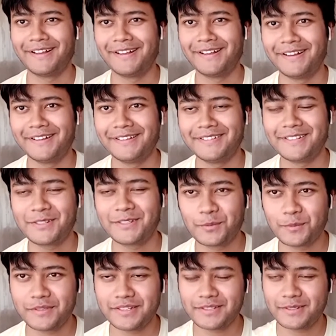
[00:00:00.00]
Yeah. Just
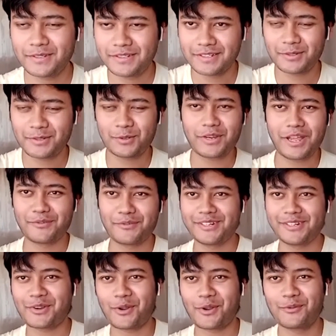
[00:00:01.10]
to
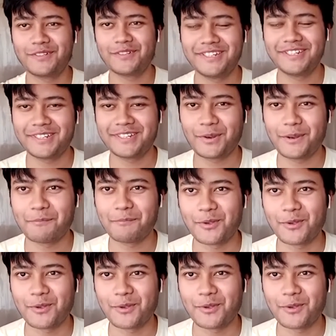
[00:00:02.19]
divert the conversation on a